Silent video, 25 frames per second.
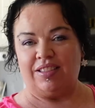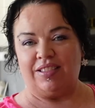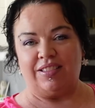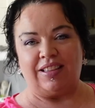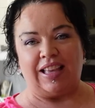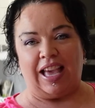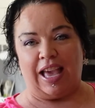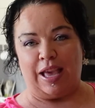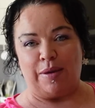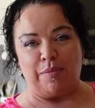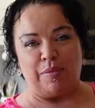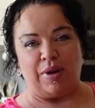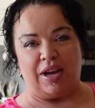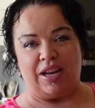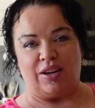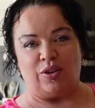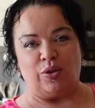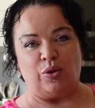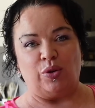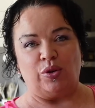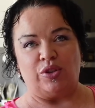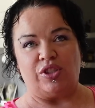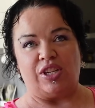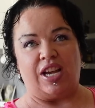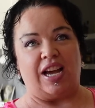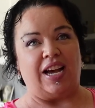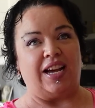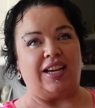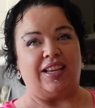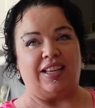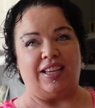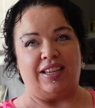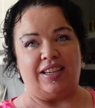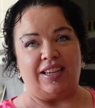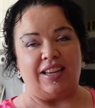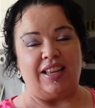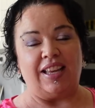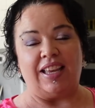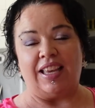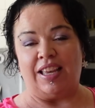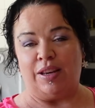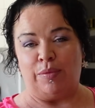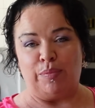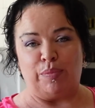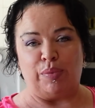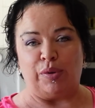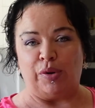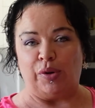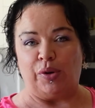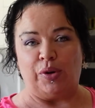Kmart or Target
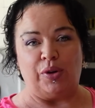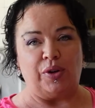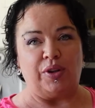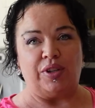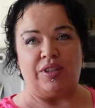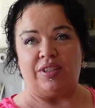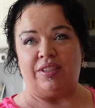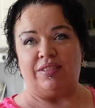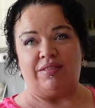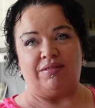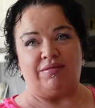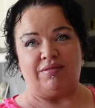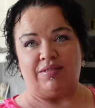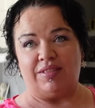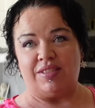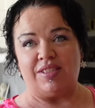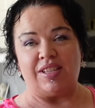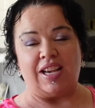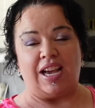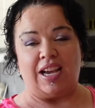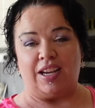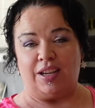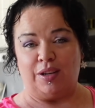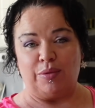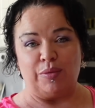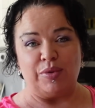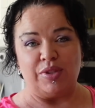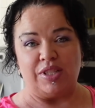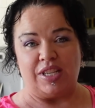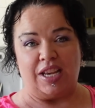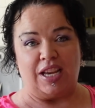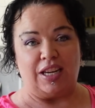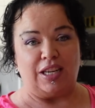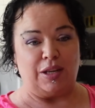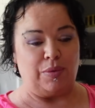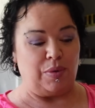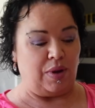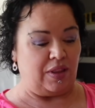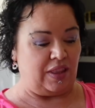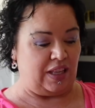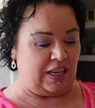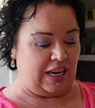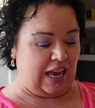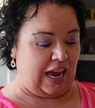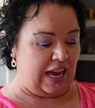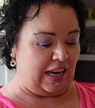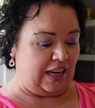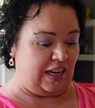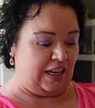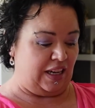in Port. Target was the only one that
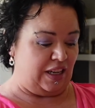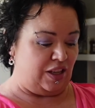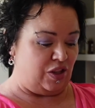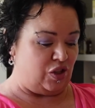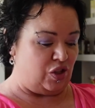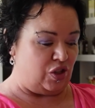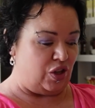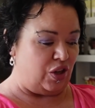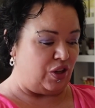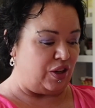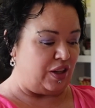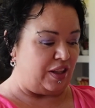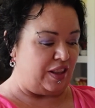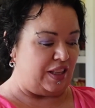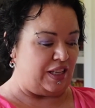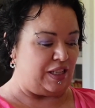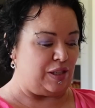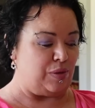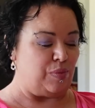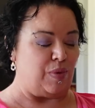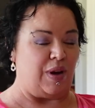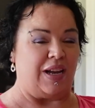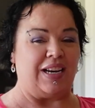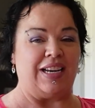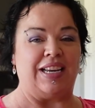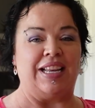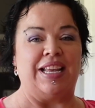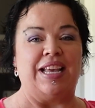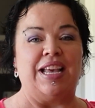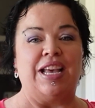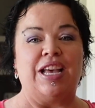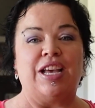had any stock of this one.